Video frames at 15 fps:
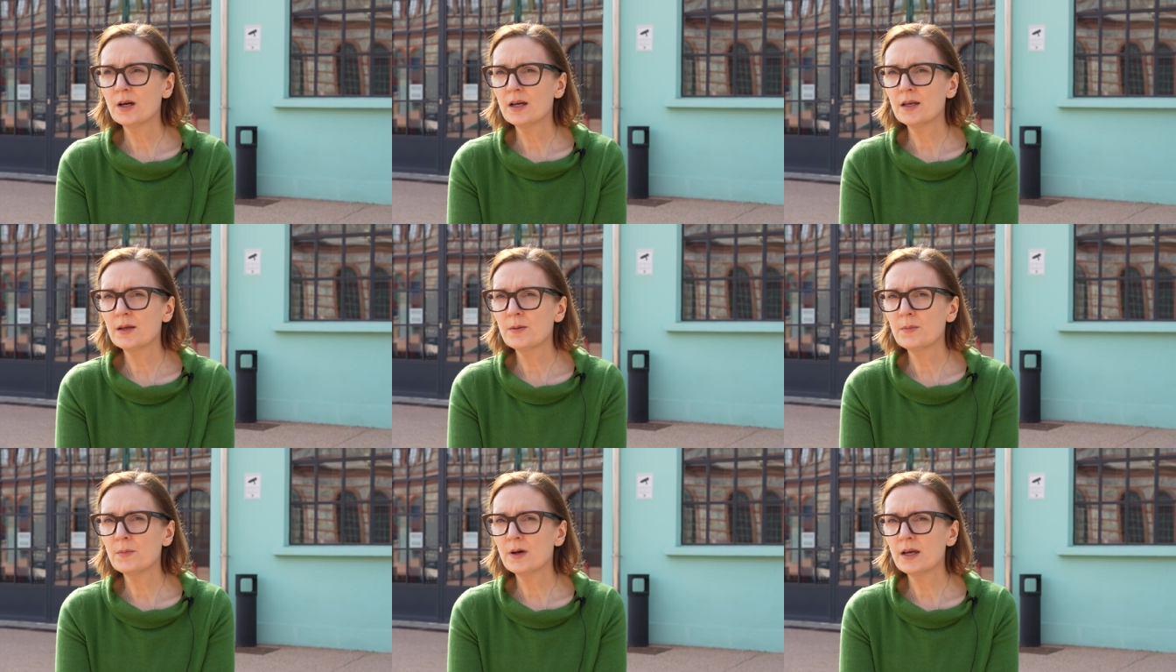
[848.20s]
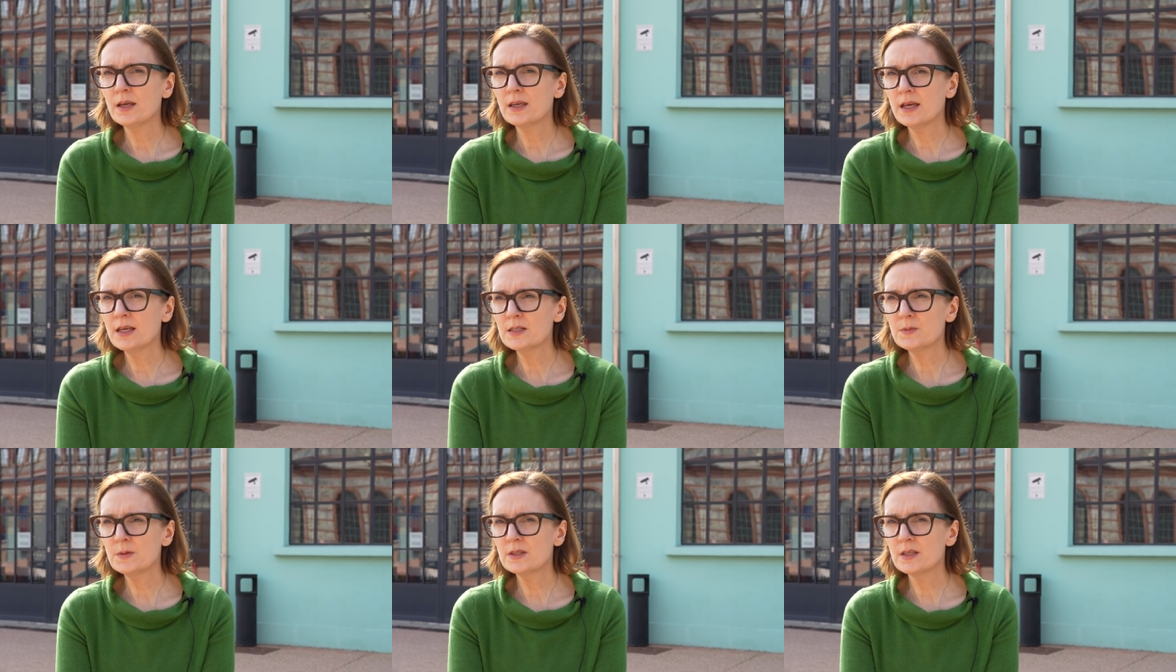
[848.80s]
I
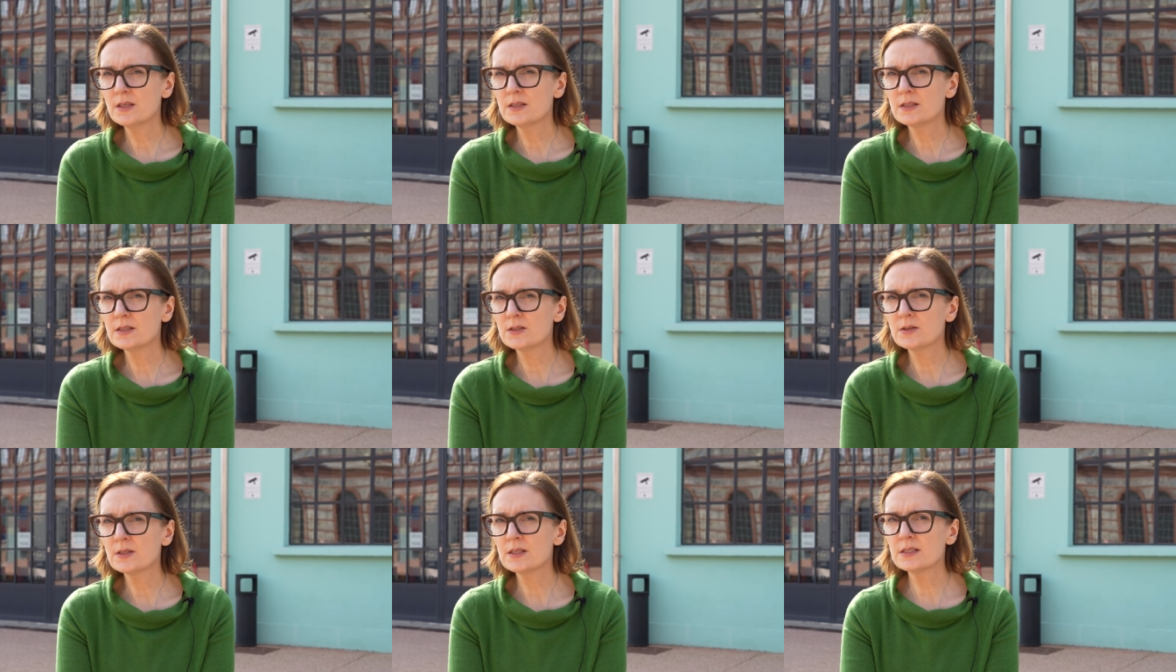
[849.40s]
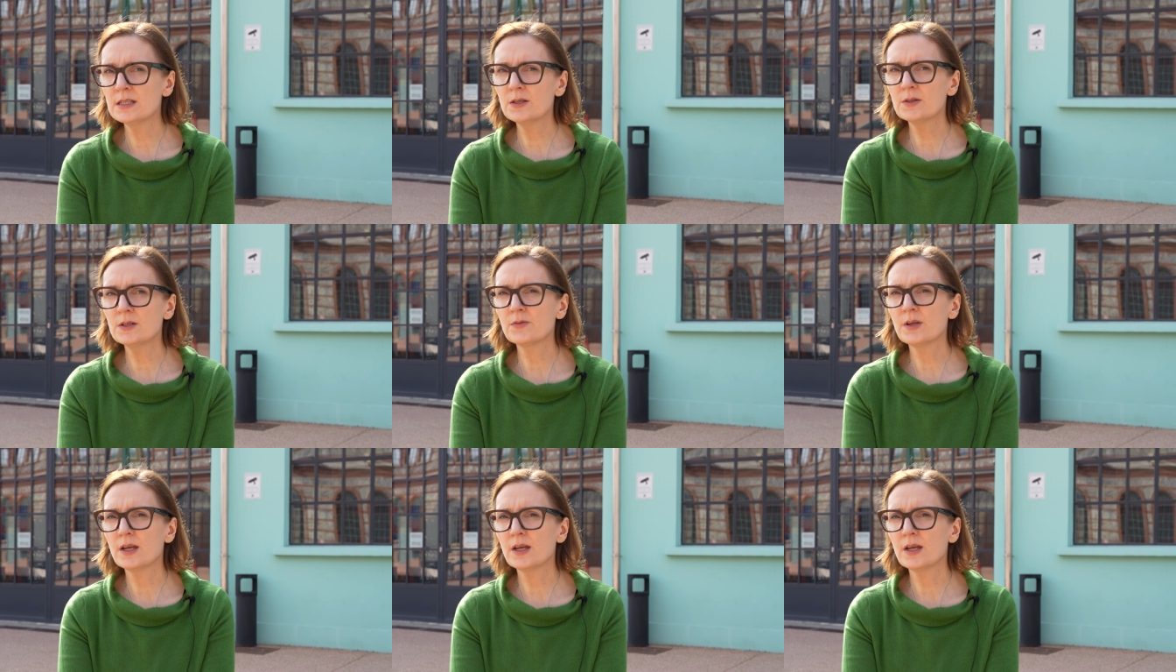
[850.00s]
guess with The Secret of